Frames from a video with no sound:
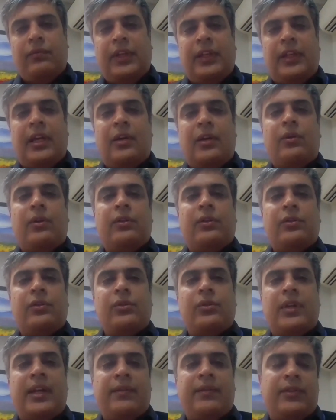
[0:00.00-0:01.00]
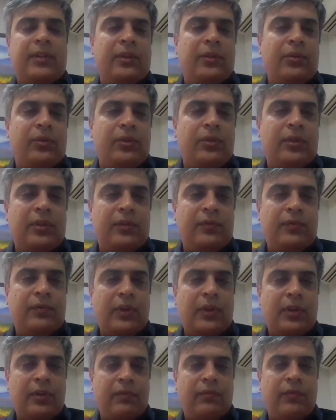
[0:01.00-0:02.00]
we now also have solutions
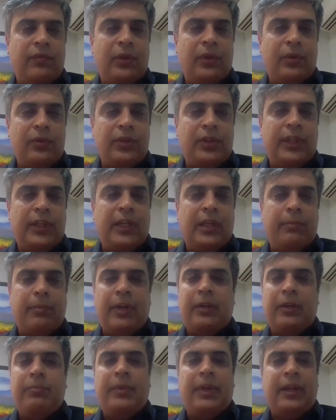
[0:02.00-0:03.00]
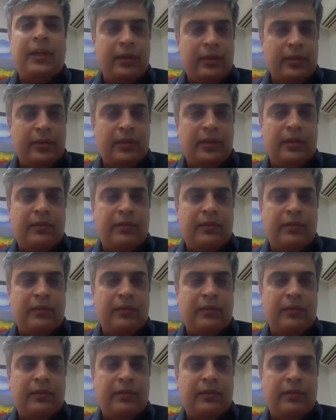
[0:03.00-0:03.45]
for VOC abatement,